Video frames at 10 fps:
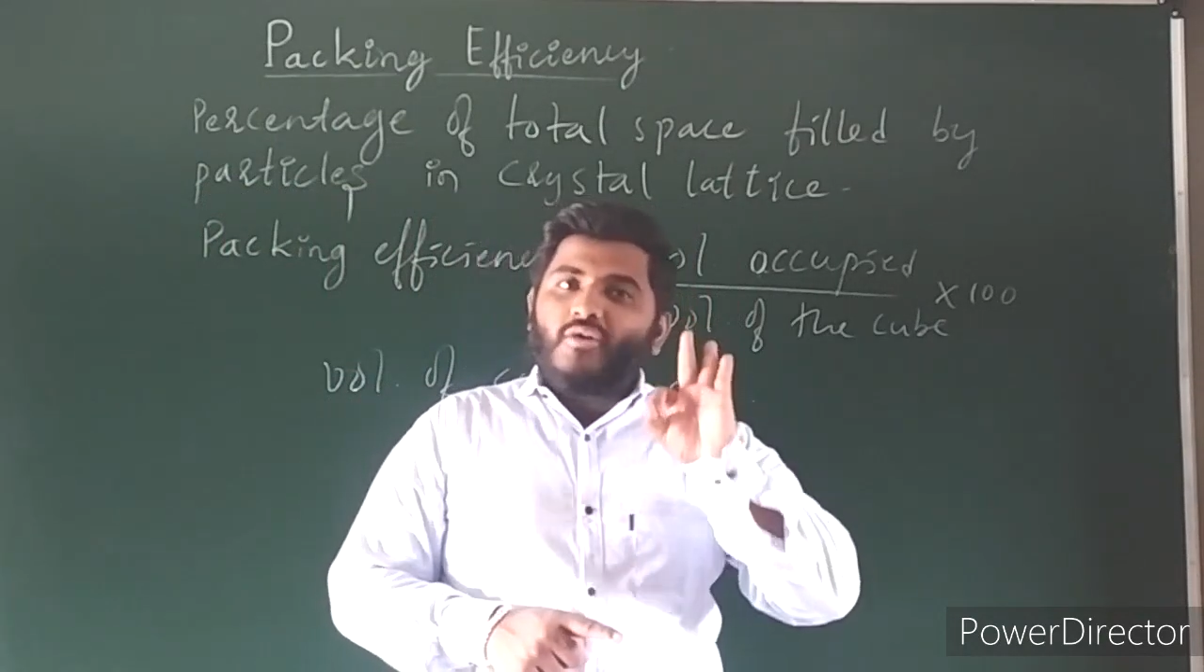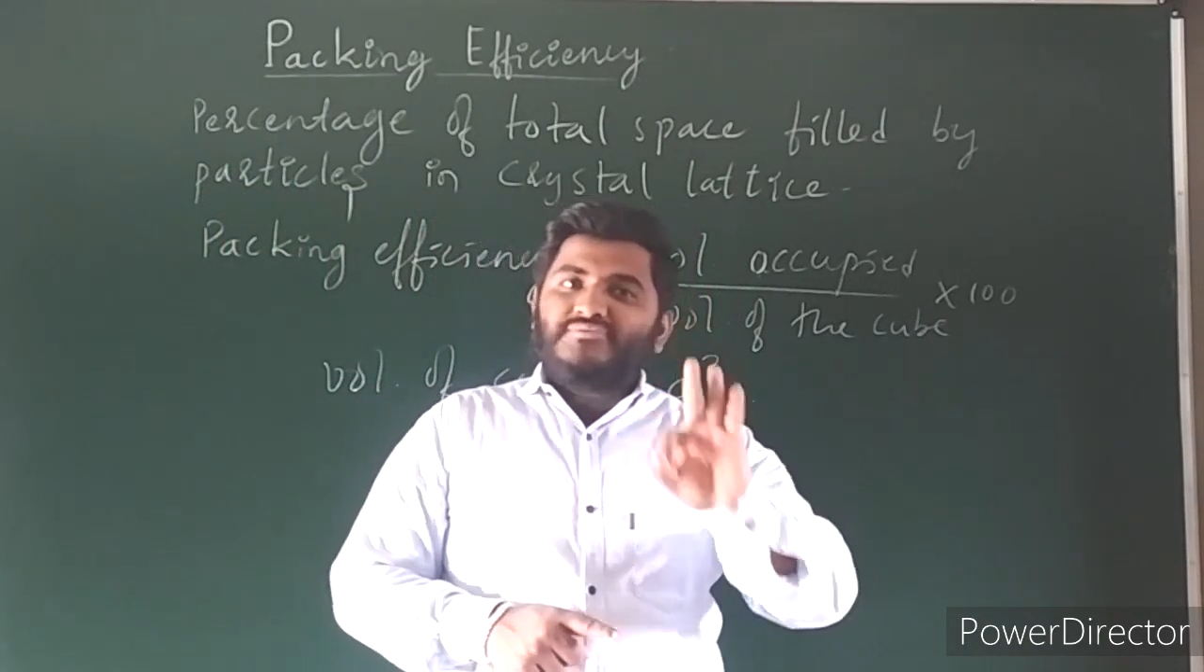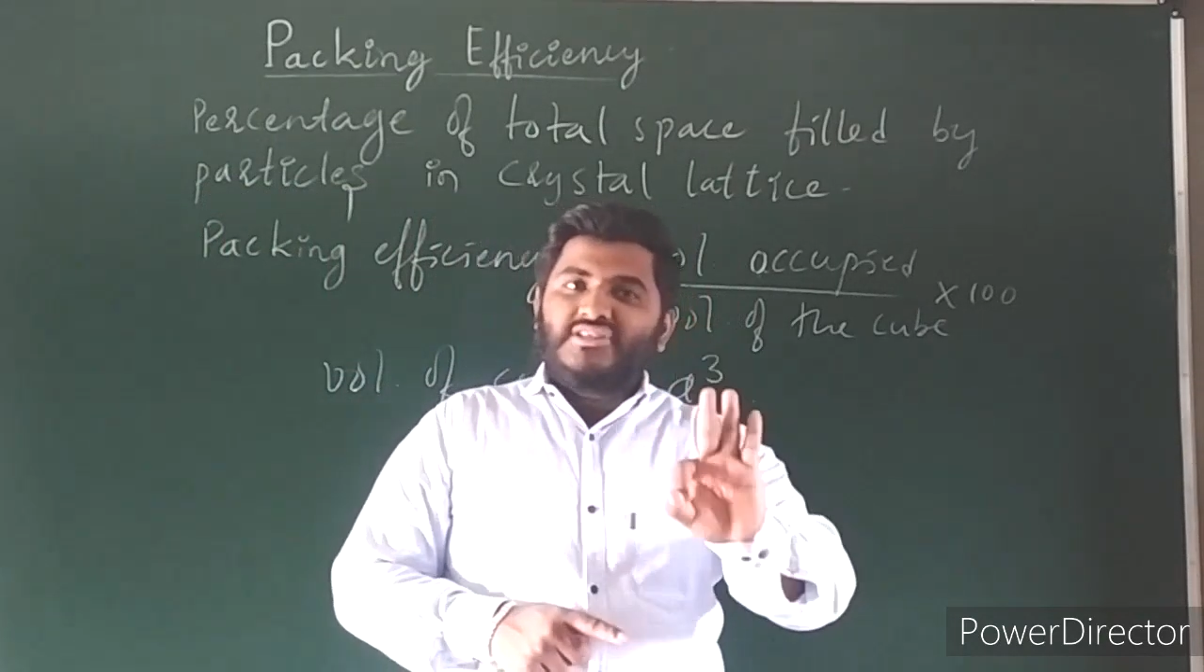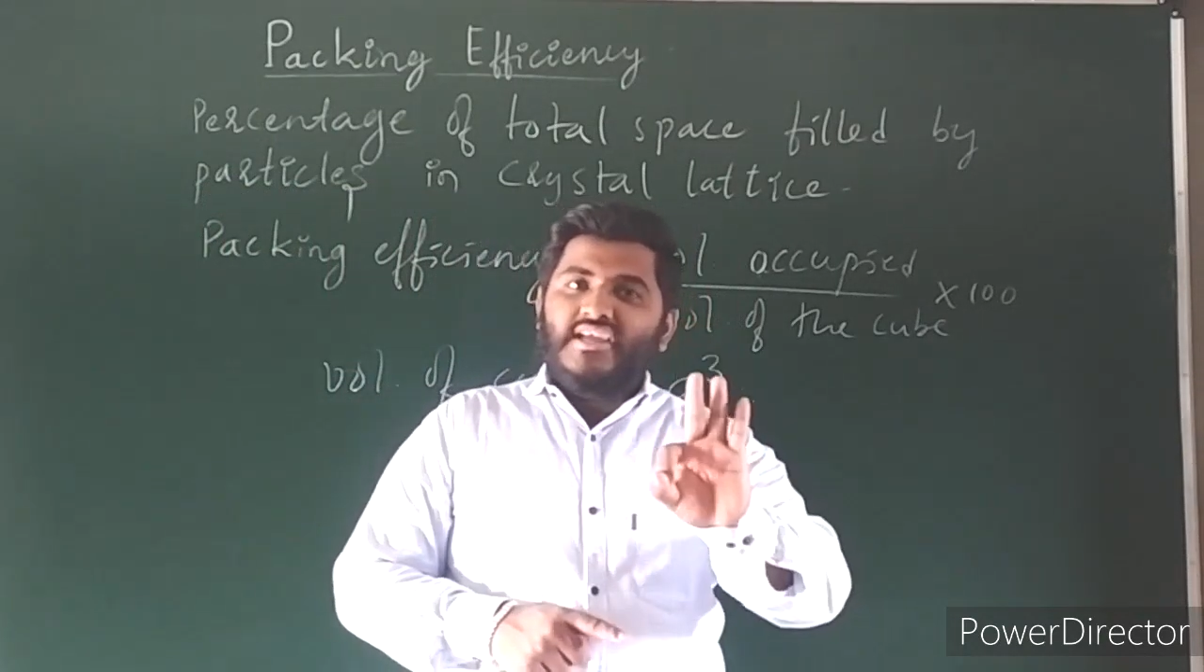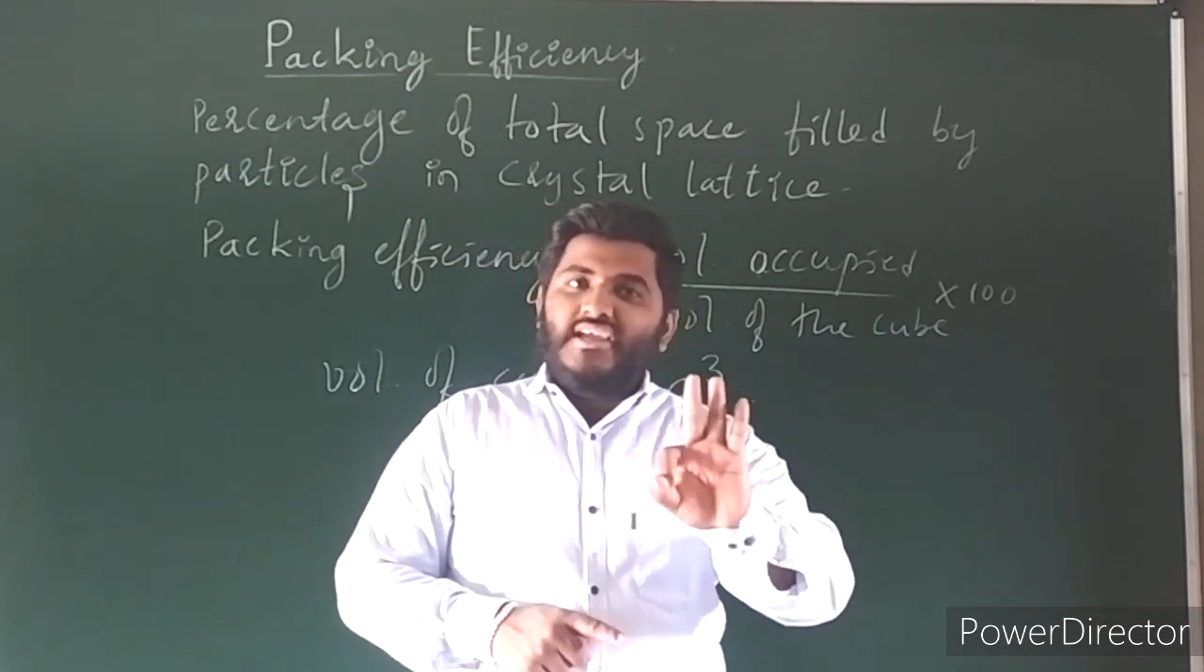
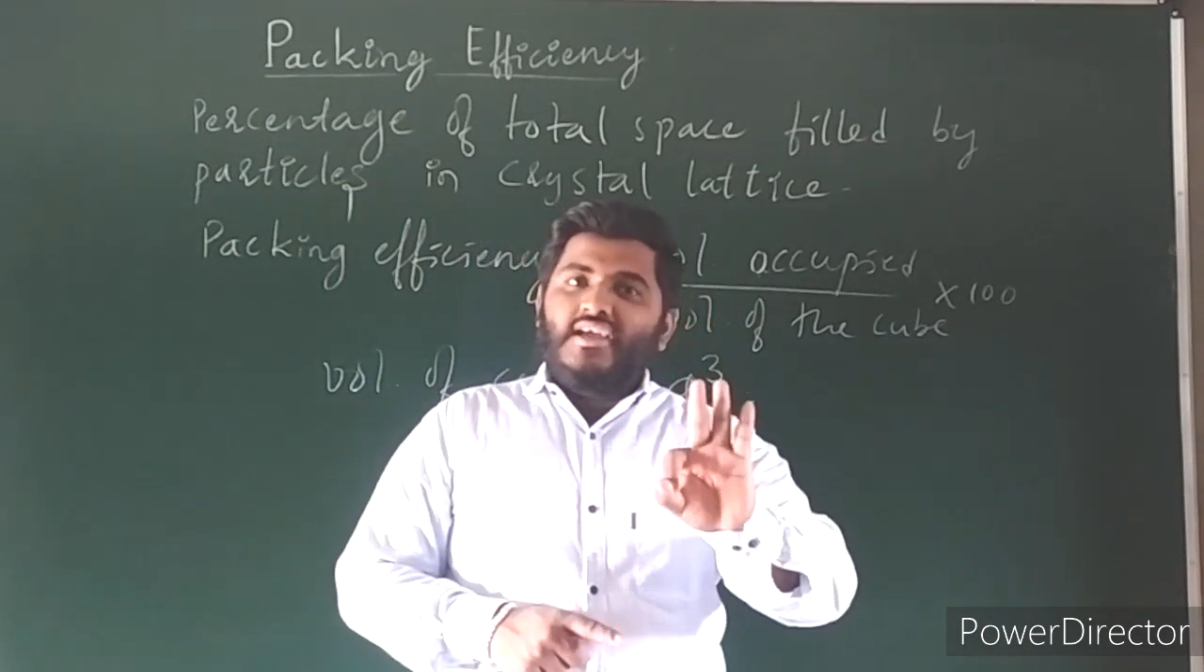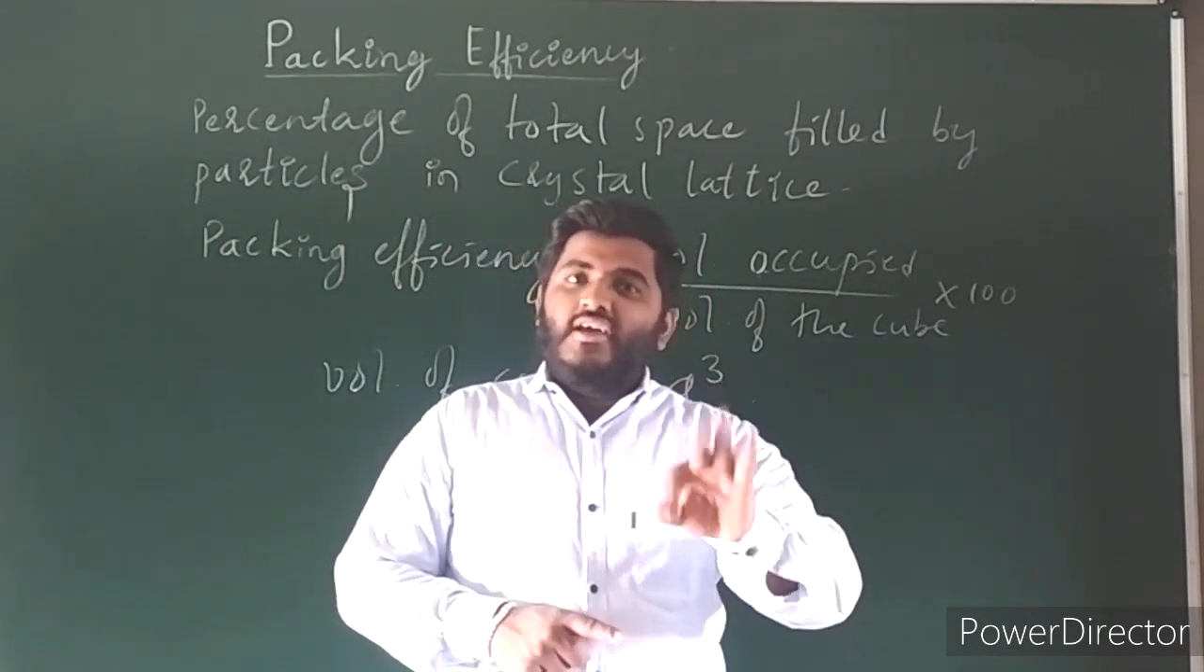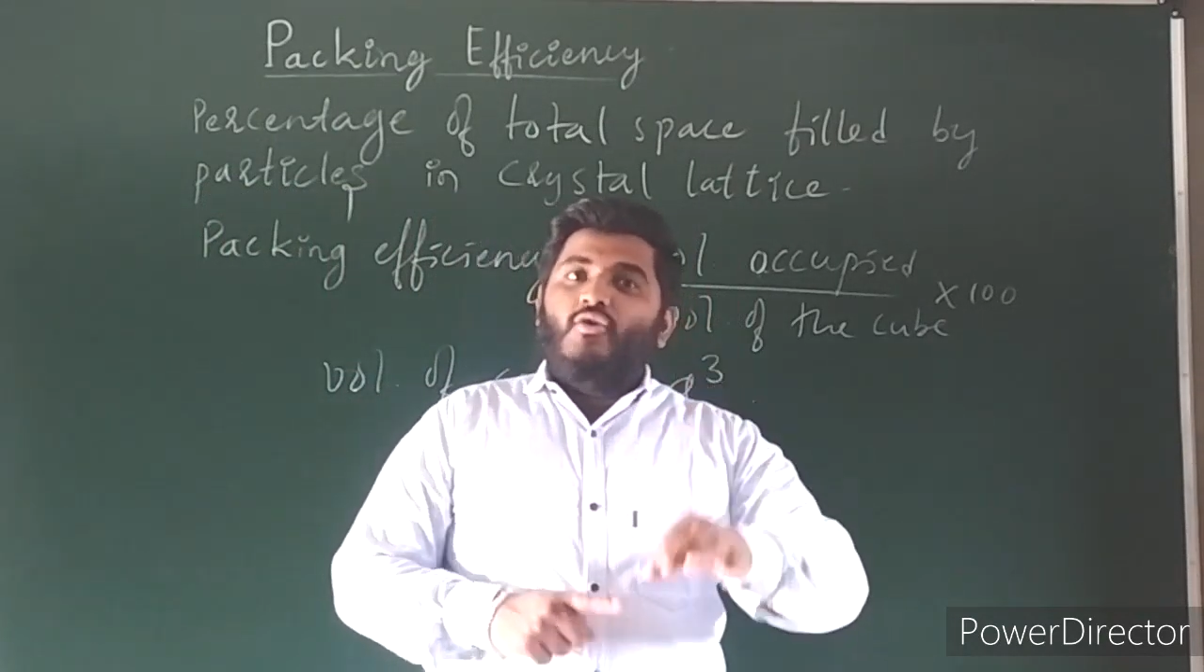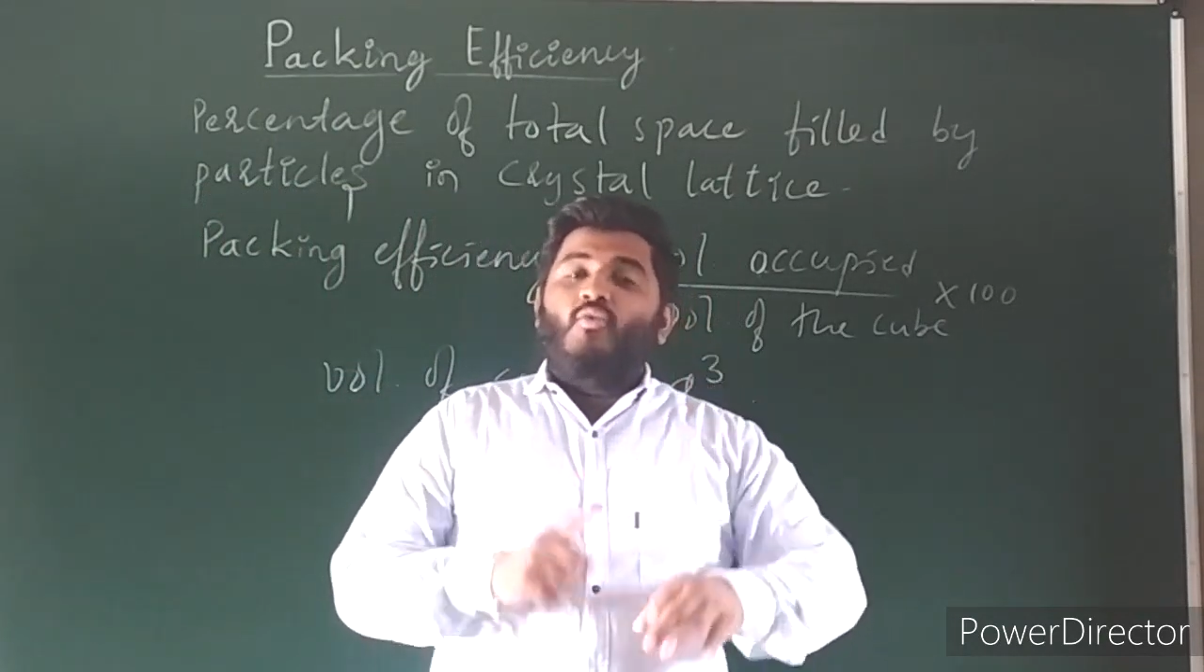of 3,